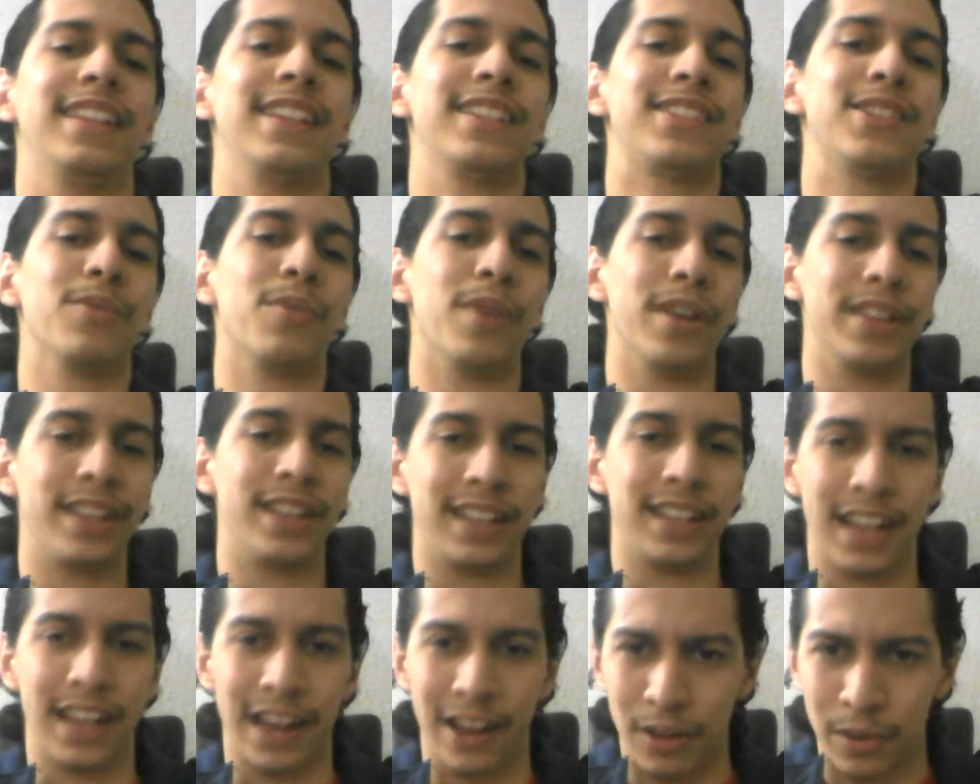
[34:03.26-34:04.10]
it's the one
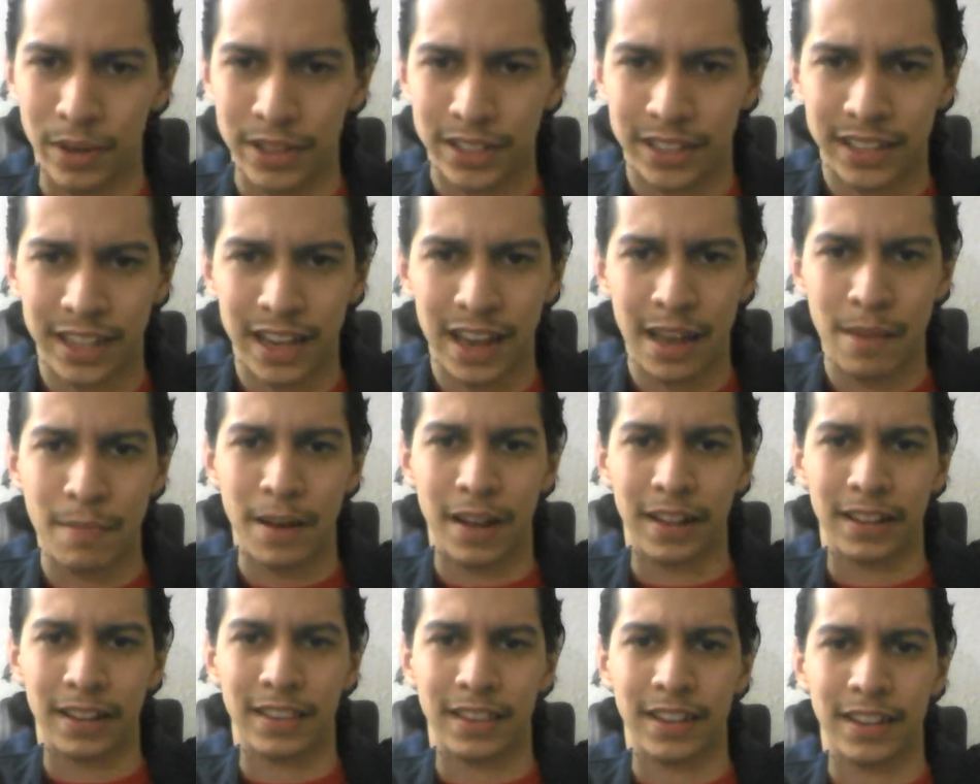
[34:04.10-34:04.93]
thing that I always say
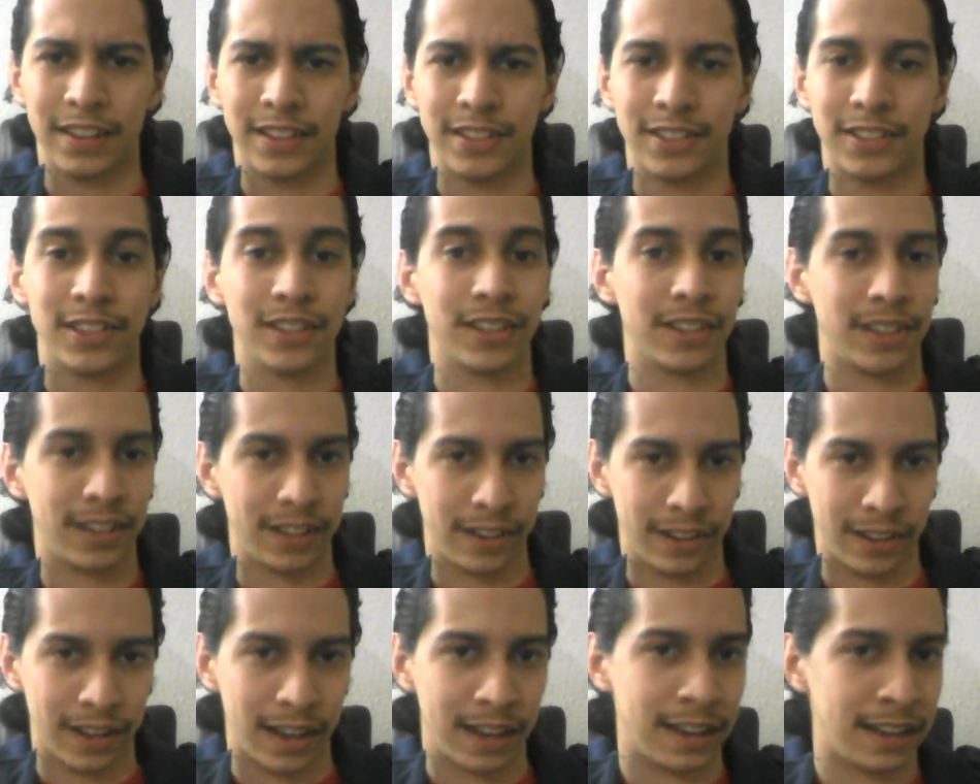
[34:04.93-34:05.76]
about this,
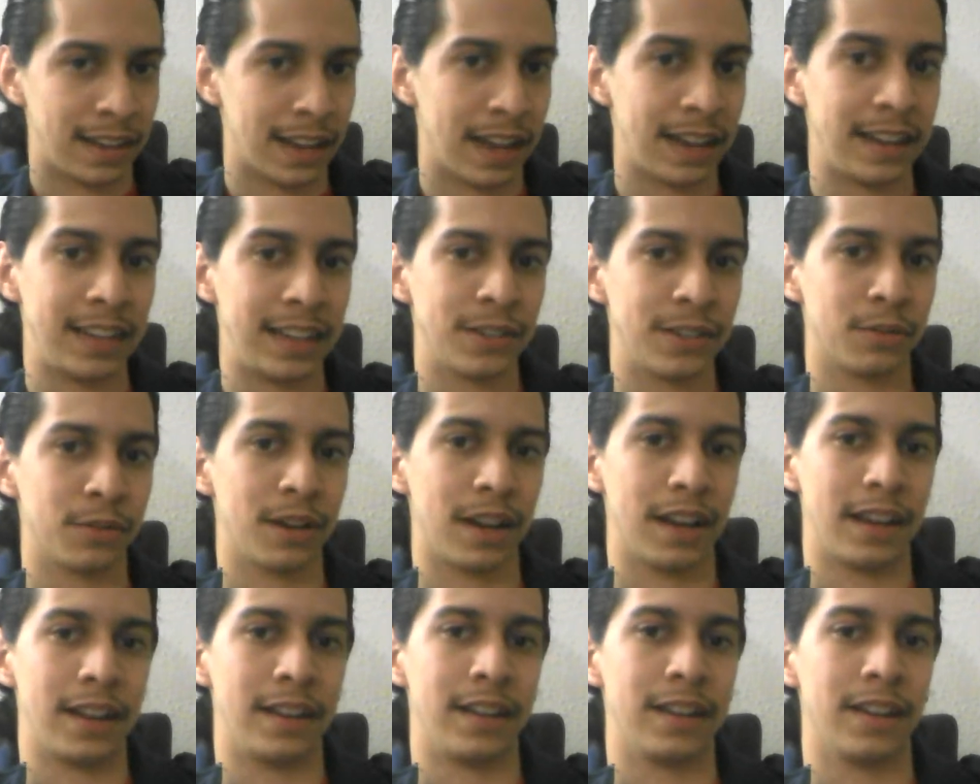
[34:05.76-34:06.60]

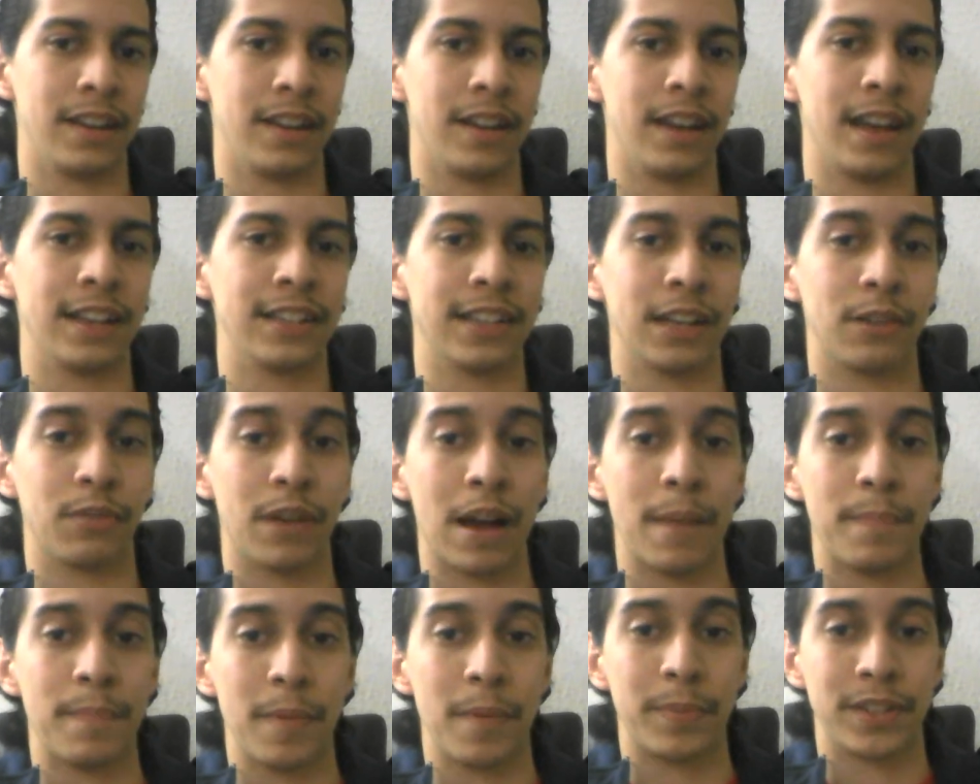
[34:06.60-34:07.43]
as I
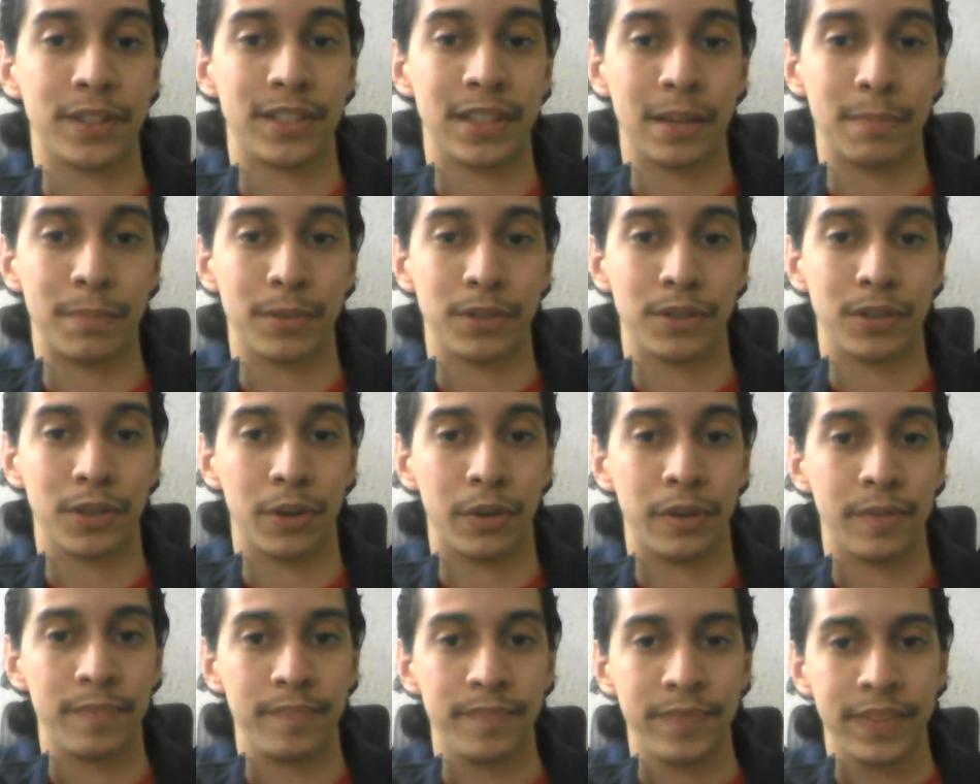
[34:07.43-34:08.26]
wrap up this
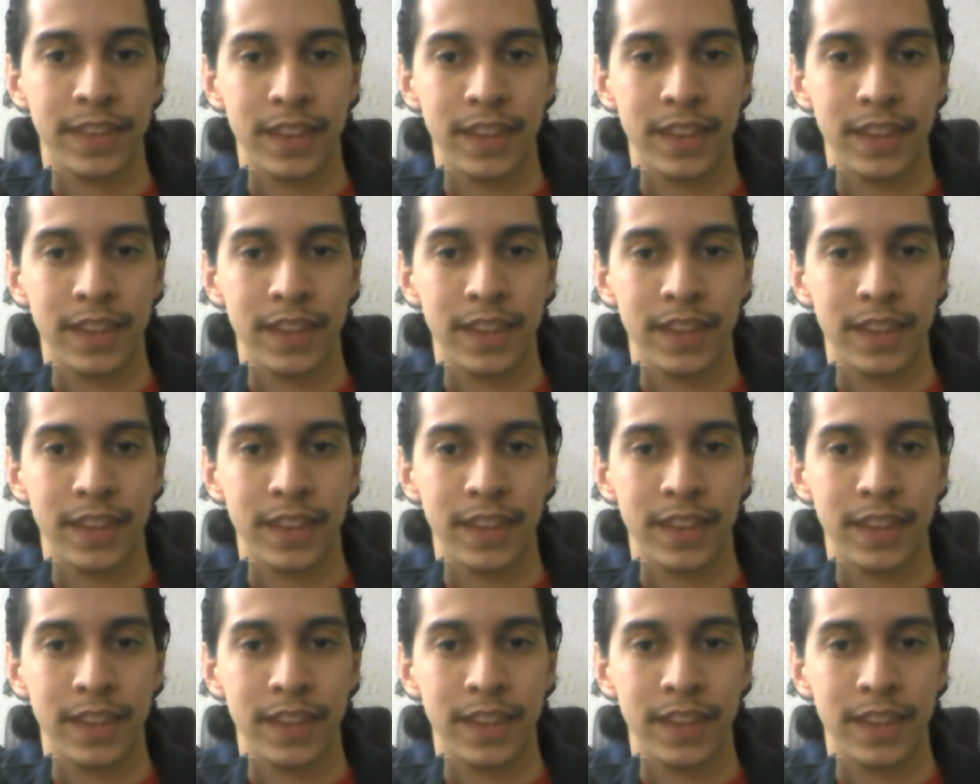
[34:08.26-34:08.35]
episode,